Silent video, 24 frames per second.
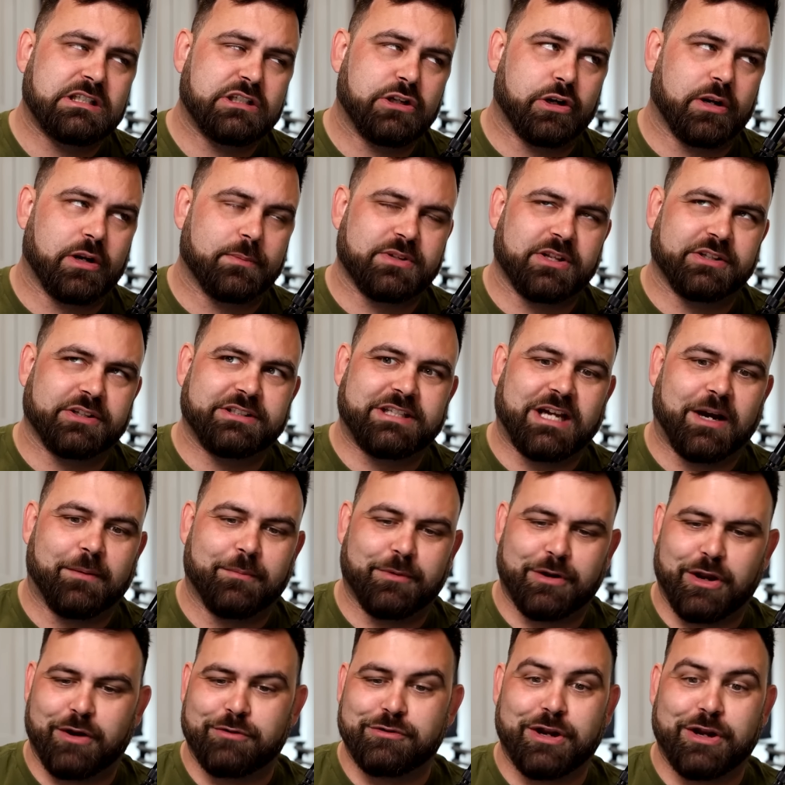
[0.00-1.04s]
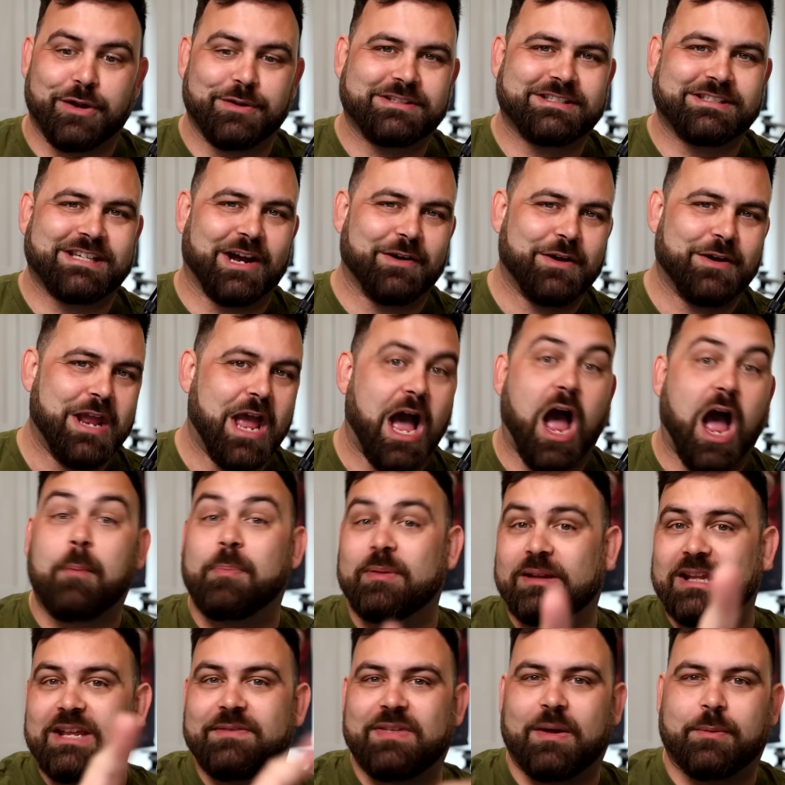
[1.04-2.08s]
God, I'm starting to doubt my own notes now. I
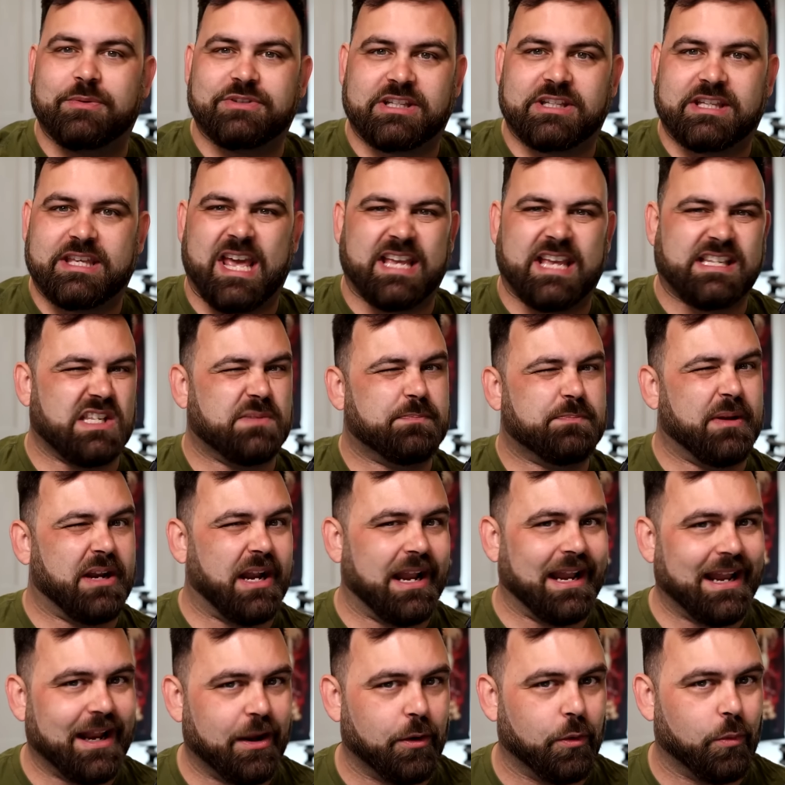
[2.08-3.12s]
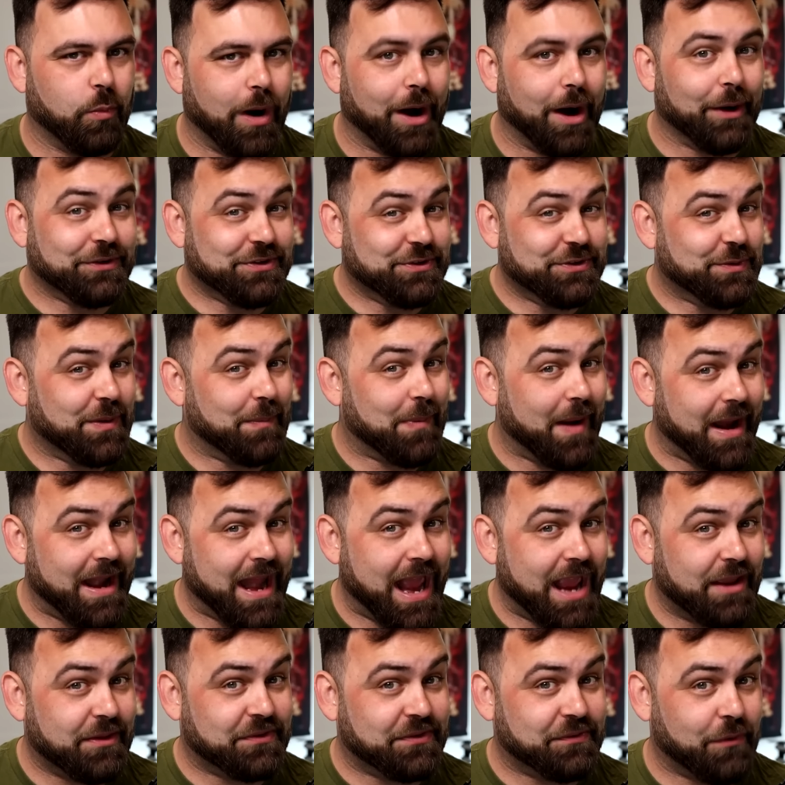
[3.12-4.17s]
believe that was the case. It's been a little while since we played
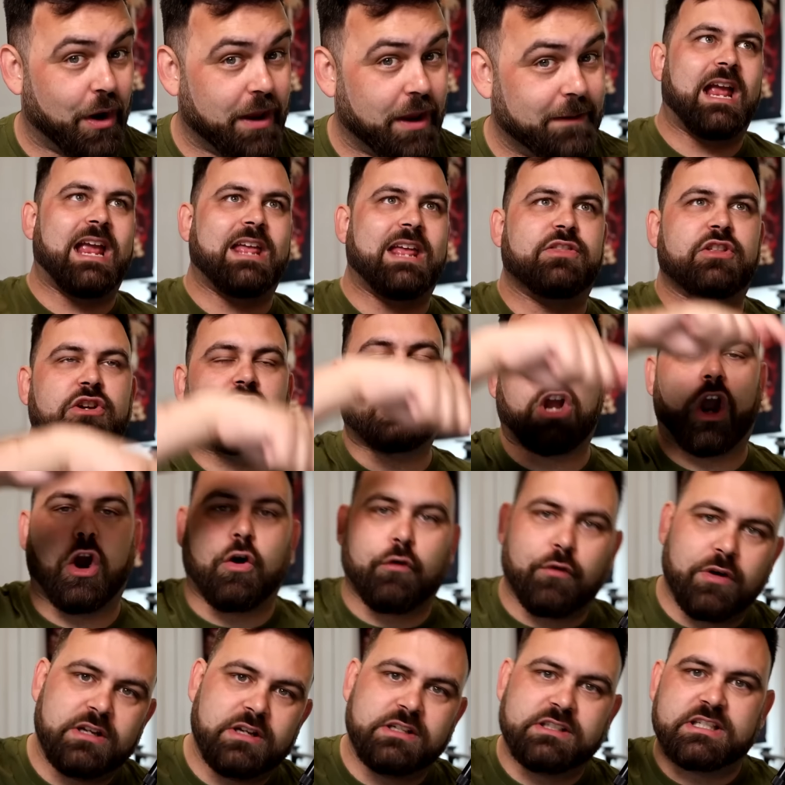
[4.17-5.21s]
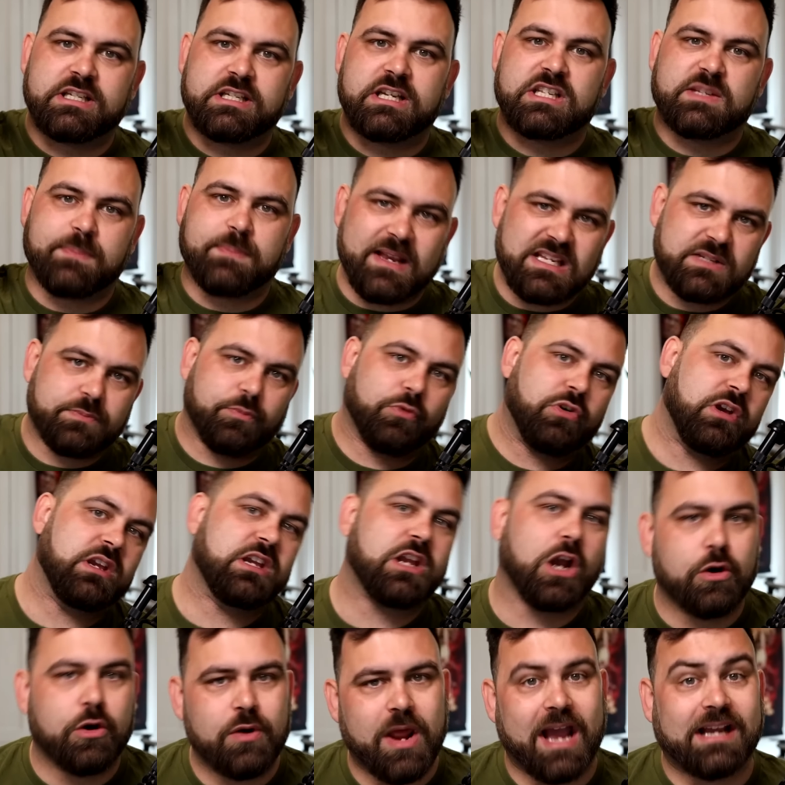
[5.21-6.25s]
eighth, right? In the current Space Marine
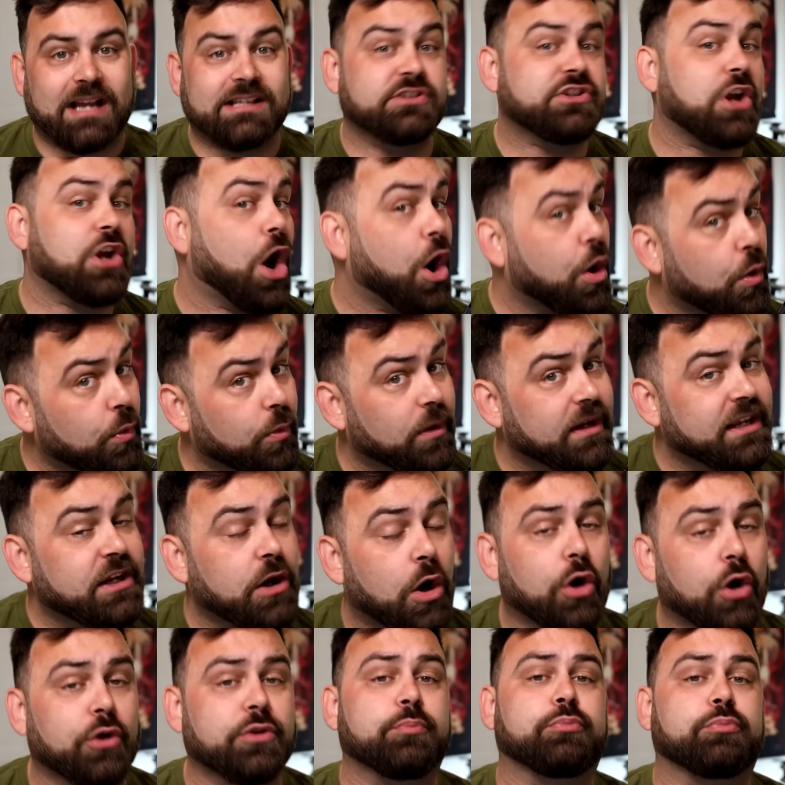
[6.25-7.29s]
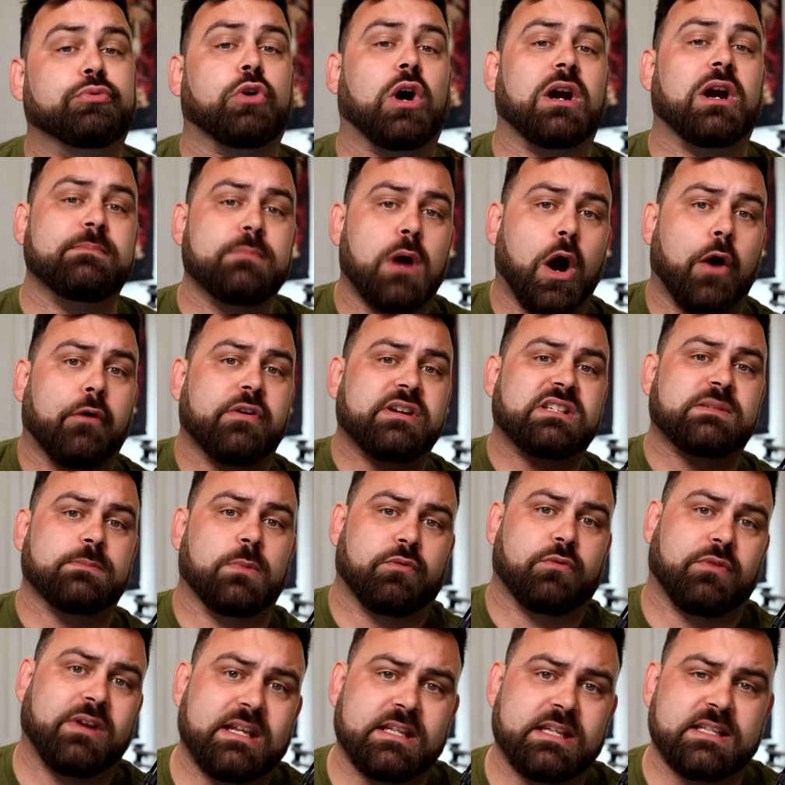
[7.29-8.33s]
Codex, it's only on Primaris
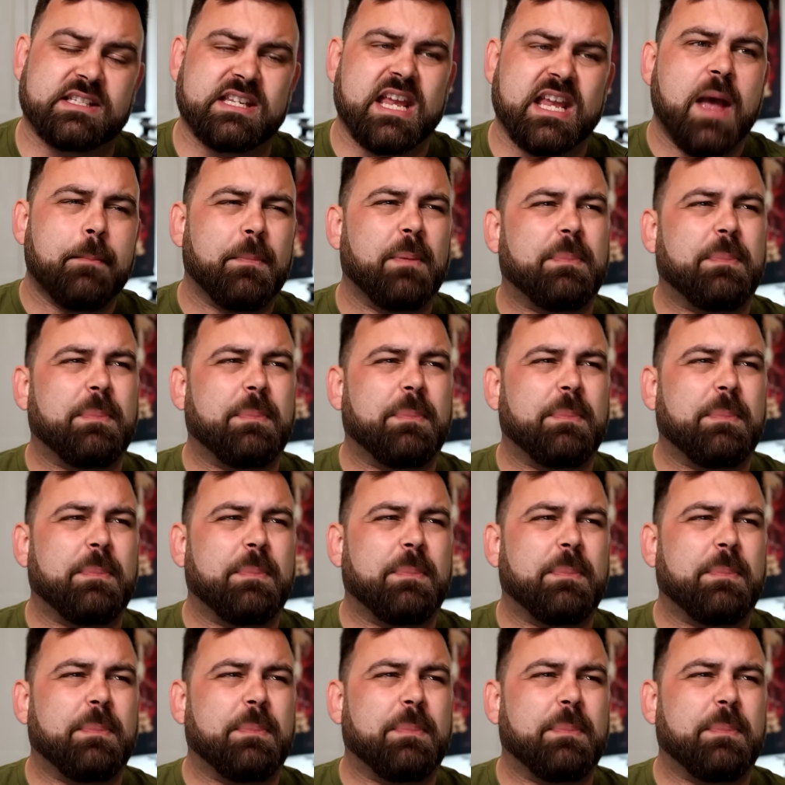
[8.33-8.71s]
Marines.